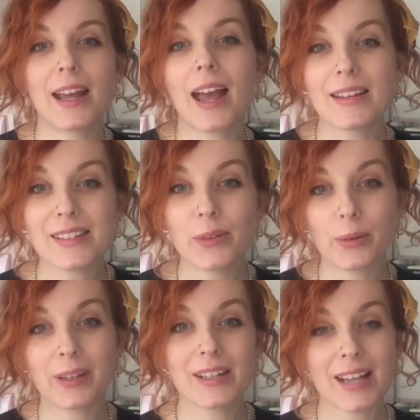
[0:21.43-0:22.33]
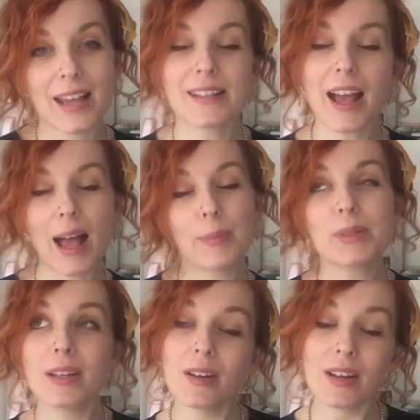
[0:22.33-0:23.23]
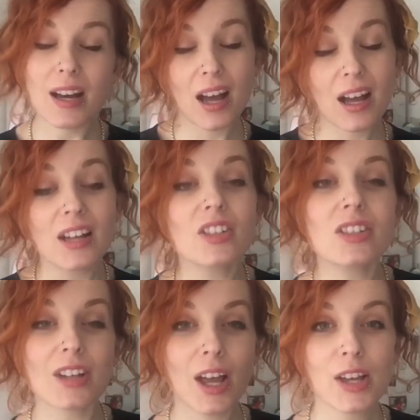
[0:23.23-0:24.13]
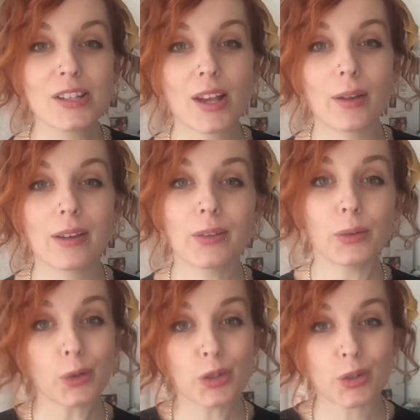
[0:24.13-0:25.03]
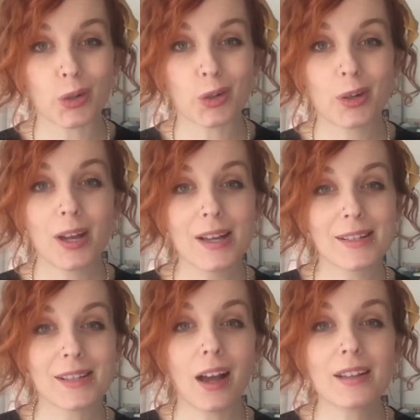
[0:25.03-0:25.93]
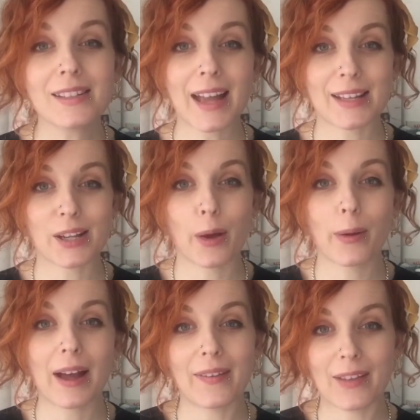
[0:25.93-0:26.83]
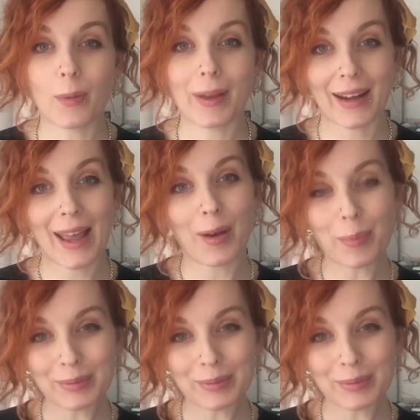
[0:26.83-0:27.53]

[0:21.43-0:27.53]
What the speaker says: and it's still going to taste absolutely lush. So if you're not sure, just ask an adult and they'll be able to help.